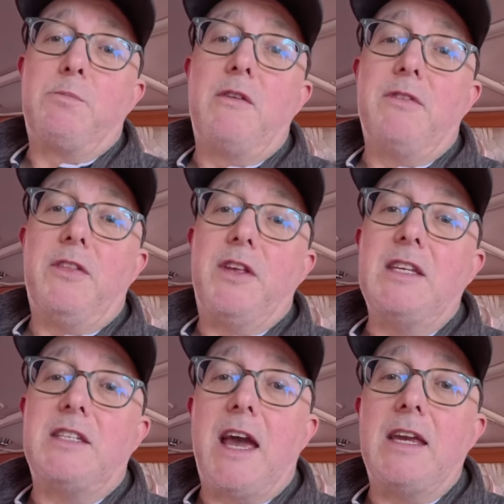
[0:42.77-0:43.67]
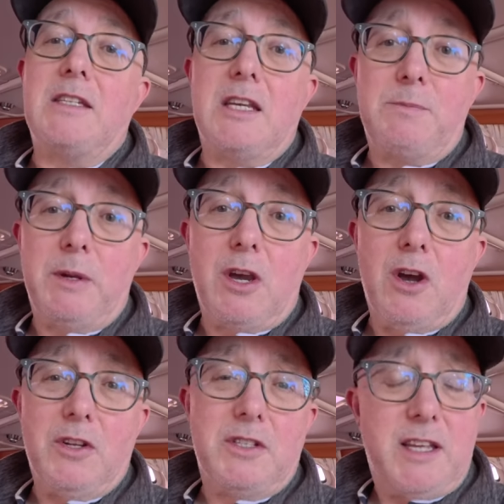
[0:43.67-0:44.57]
prevalent these days is
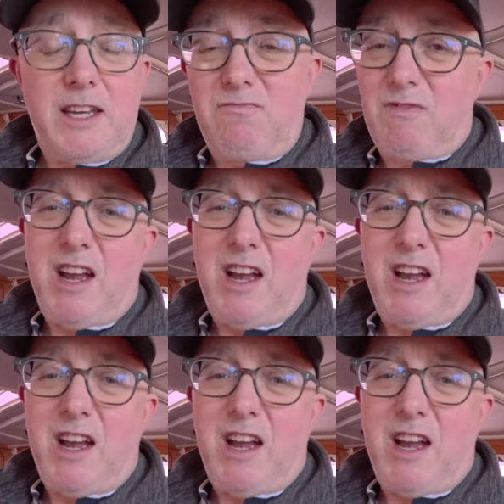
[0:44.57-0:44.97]
because they